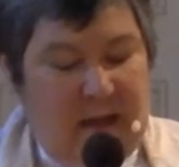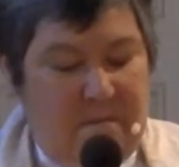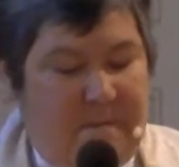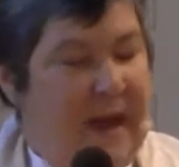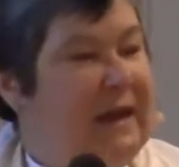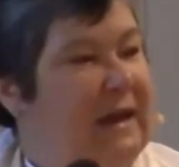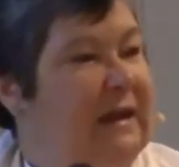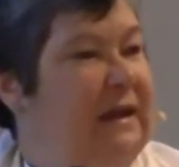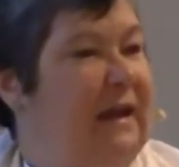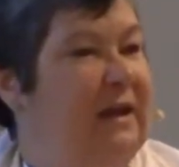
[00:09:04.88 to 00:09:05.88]

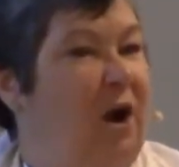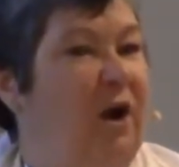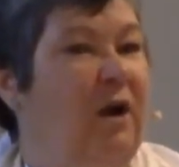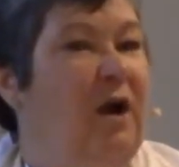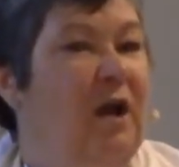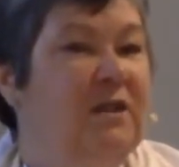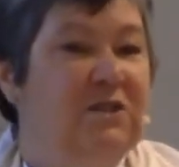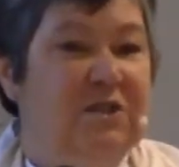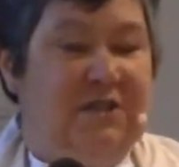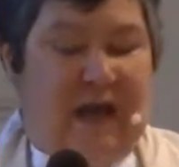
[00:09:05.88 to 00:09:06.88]
embedded in our
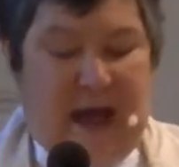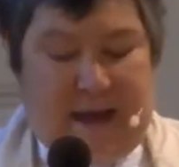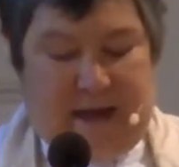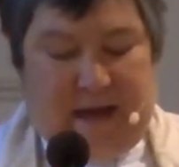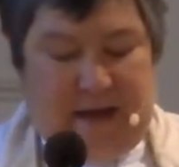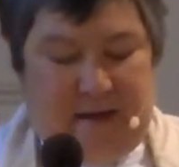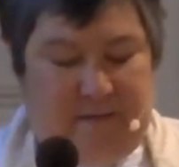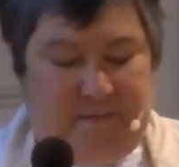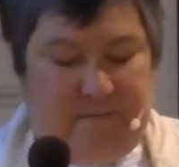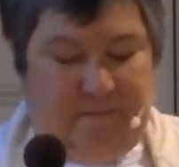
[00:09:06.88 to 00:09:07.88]
society,
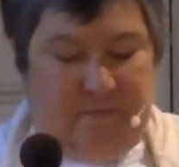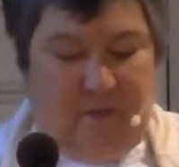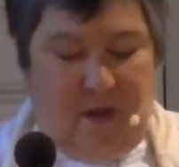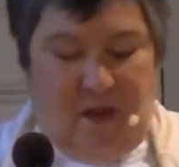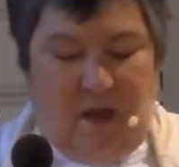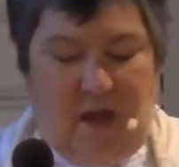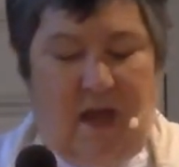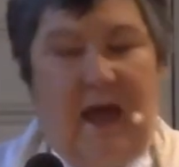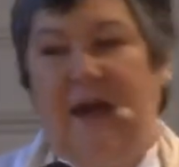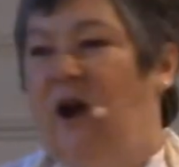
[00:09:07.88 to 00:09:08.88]

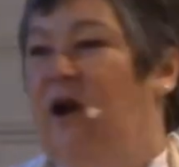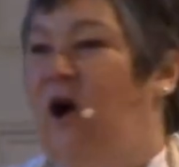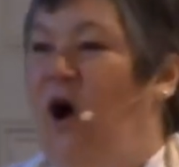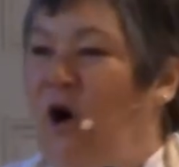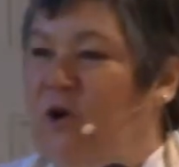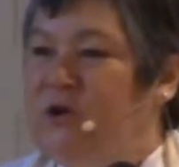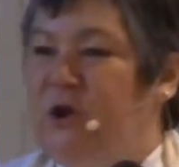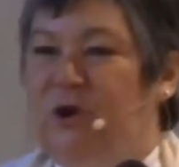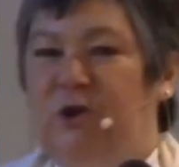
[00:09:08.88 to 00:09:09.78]
and our culture